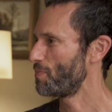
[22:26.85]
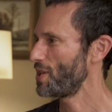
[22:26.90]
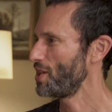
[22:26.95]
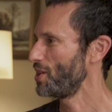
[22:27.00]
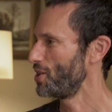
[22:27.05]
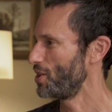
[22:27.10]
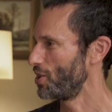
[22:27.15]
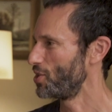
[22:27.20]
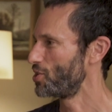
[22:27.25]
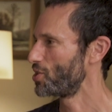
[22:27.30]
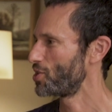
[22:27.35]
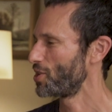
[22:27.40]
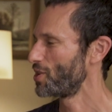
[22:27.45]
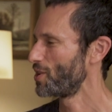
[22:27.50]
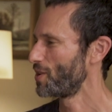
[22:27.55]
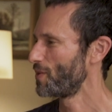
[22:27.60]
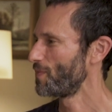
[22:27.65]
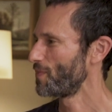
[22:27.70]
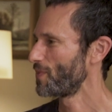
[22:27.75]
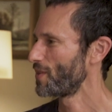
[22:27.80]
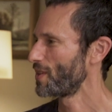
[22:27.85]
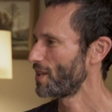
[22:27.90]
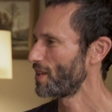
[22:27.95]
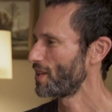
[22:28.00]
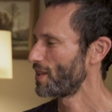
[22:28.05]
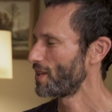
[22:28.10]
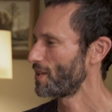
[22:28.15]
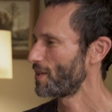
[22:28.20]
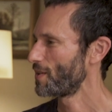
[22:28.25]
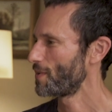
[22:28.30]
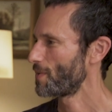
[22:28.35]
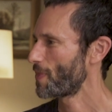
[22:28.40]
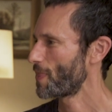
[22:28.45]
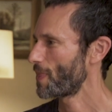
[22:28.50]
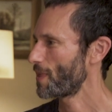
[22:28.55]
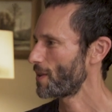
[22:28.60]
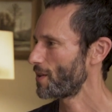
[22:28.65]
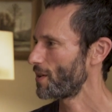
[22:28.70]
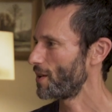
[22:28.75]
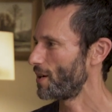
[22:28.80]
peonage.
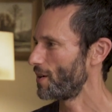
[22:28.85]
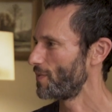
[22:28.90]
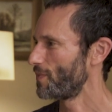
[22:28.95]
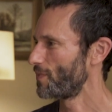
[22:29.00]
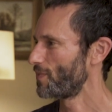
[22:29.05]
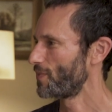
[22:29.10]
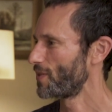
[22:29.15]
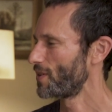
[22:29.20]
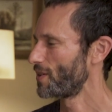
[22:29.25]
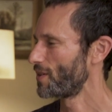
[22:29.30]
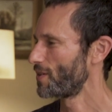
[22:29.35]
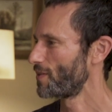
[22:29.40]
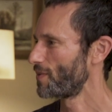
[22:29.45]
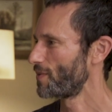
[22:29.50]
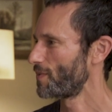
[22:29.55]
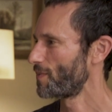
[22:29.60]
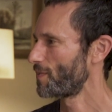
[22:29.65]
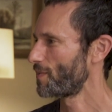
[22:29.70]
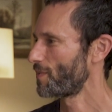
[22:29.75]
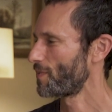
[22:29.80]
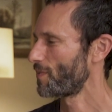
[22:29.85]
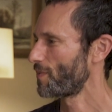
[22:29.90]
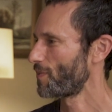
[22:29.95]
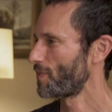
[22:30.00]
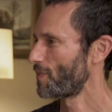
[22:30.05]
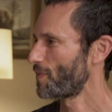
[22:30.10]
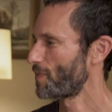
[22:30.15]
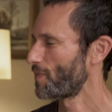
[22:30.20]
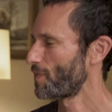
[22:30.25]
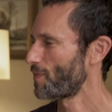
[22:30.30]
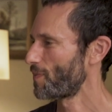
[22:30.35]
Yeah. I think we've moved past it from